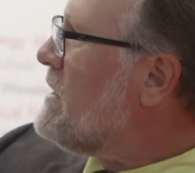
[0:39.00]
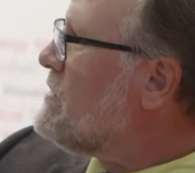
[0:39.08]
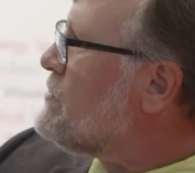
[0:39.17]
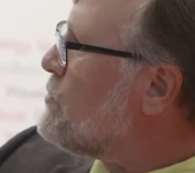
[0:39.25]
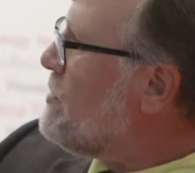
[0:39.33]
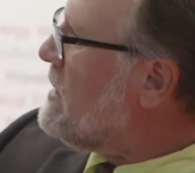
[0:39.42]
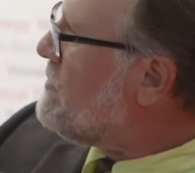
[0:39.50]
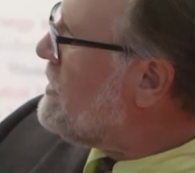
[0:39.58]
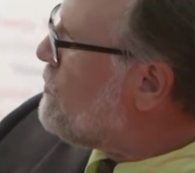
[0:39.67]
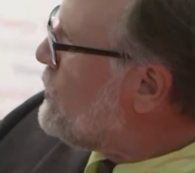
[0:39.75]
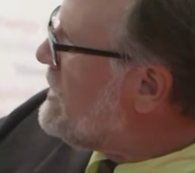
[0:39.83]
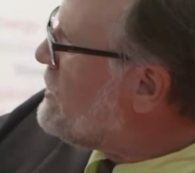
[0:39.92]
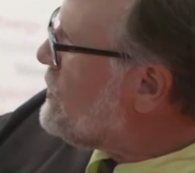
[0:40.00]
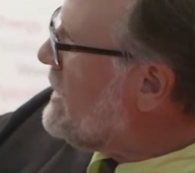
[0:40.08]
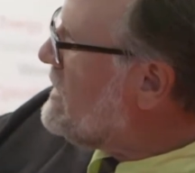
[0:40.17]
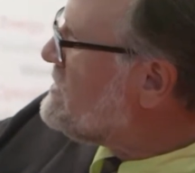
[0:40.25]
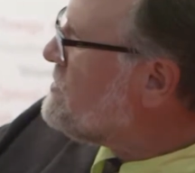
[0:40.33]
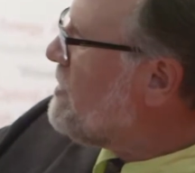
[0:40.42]
laser beam, and we
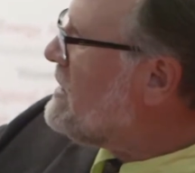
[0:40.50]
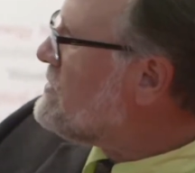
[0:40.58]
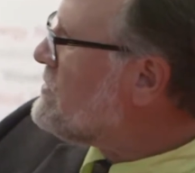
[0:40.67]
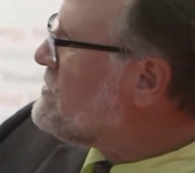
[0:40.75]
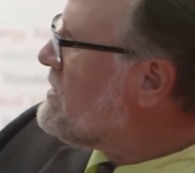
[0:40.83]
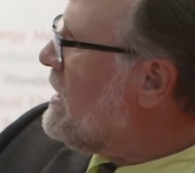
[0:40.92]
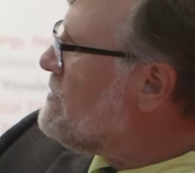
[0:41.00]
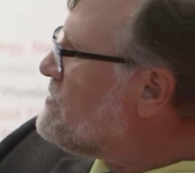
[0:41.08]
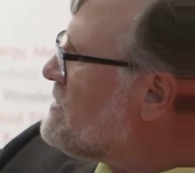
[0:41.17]
create spatial time